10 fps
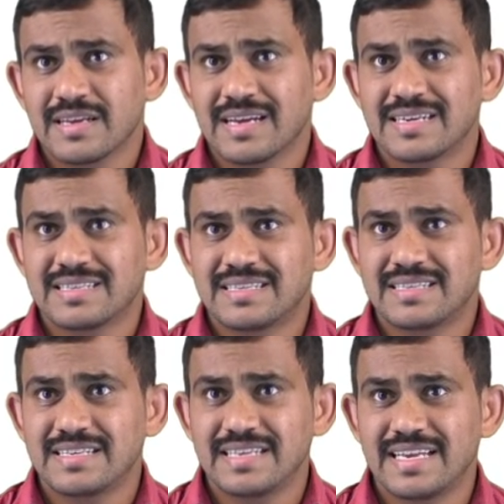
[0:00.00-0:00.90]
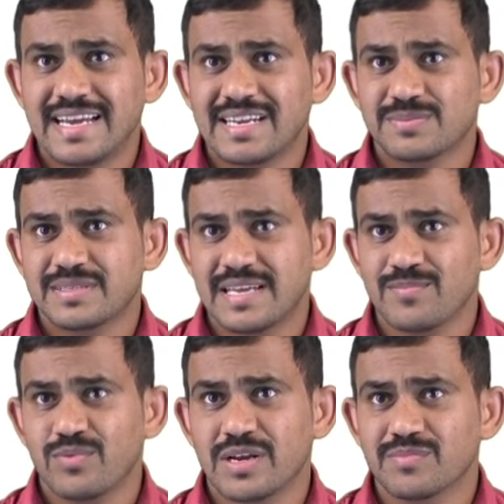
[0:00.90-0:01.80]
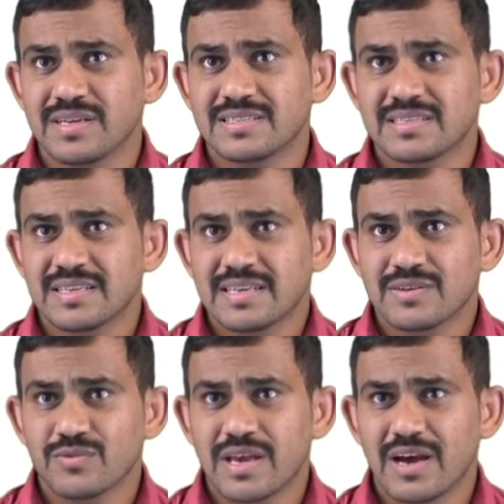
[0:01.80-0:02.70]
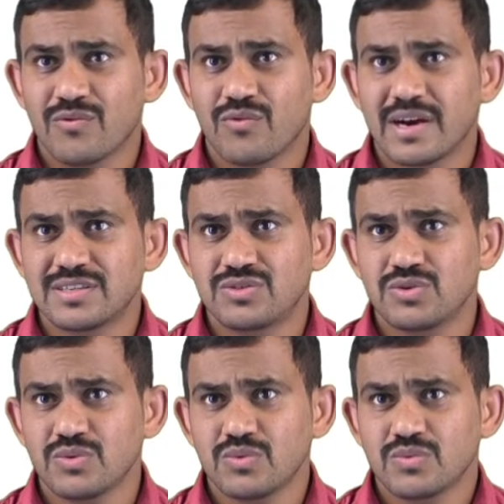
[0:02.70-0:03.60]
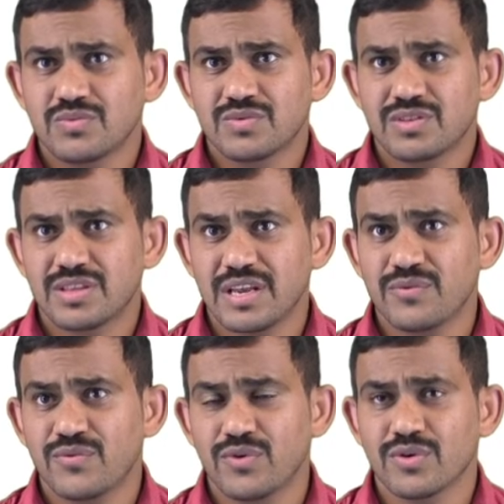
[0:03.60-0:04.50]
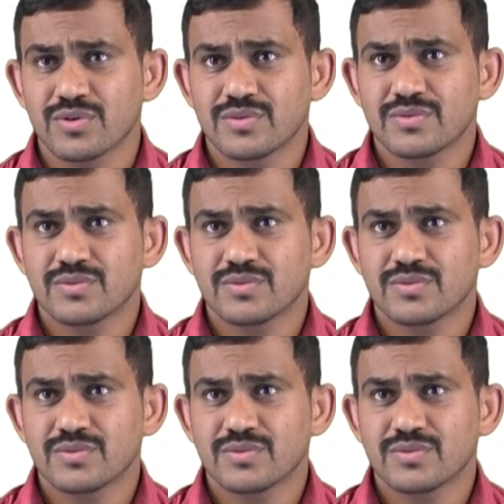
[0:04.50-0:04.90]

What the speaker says: at D and F same point means we have 1, 2, 3, 4.